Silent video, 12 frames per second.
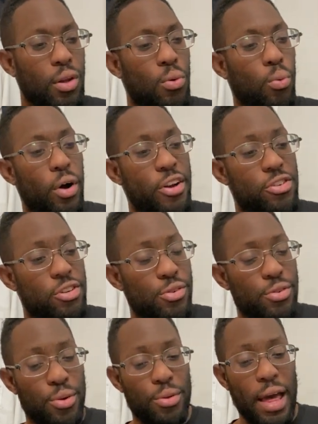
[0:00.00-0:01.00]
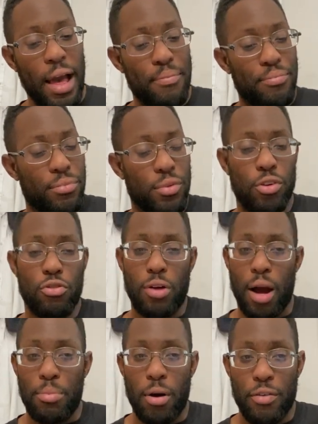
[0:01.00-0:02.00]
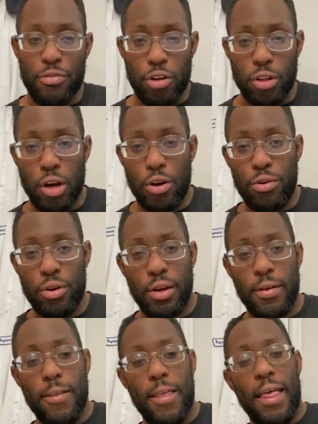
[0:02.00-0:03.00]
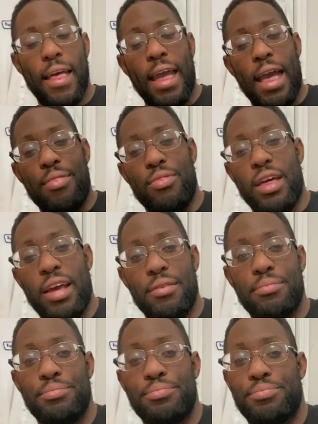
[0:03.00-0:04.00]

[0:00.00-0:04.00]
Once you do that, you drop off your load, and then